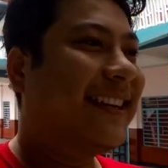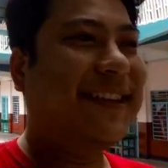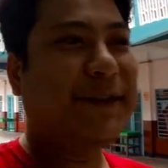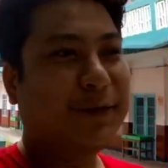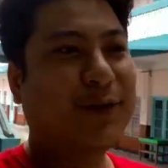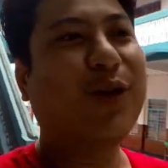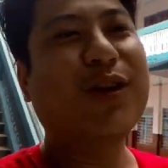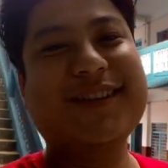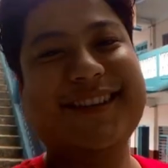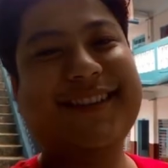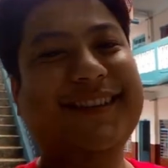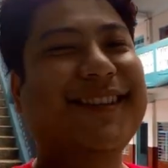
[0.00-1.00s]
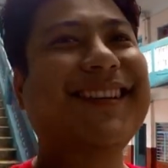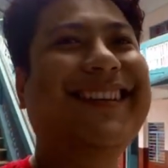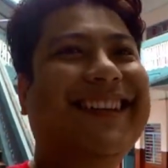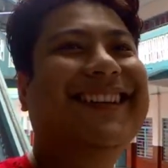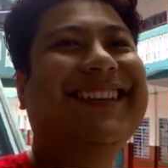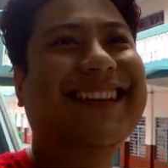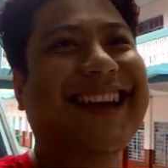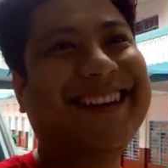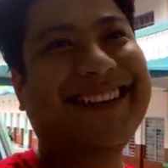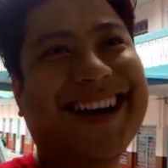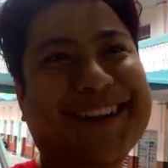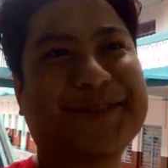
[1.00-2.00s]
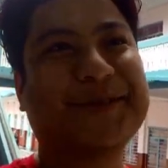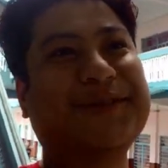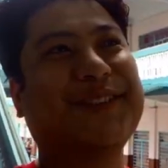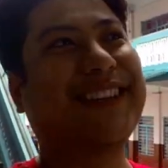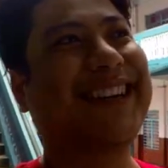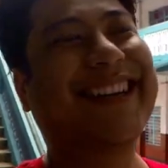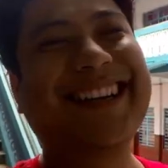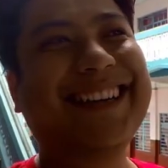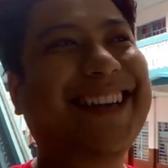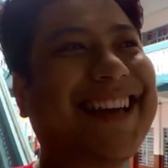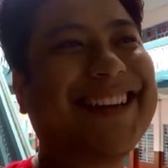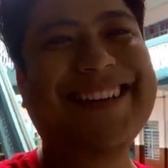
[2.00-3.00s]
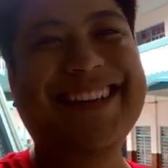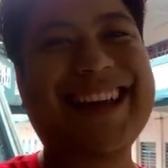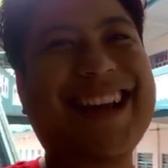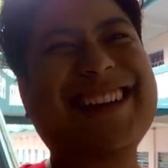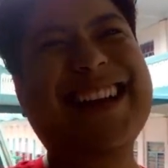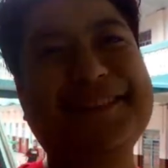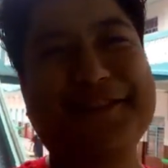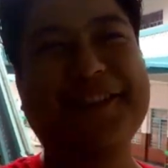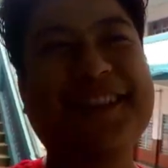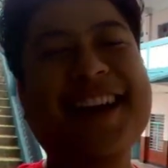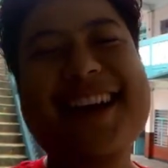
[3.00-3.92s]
they would lock us in that dark room for an entire day, and that would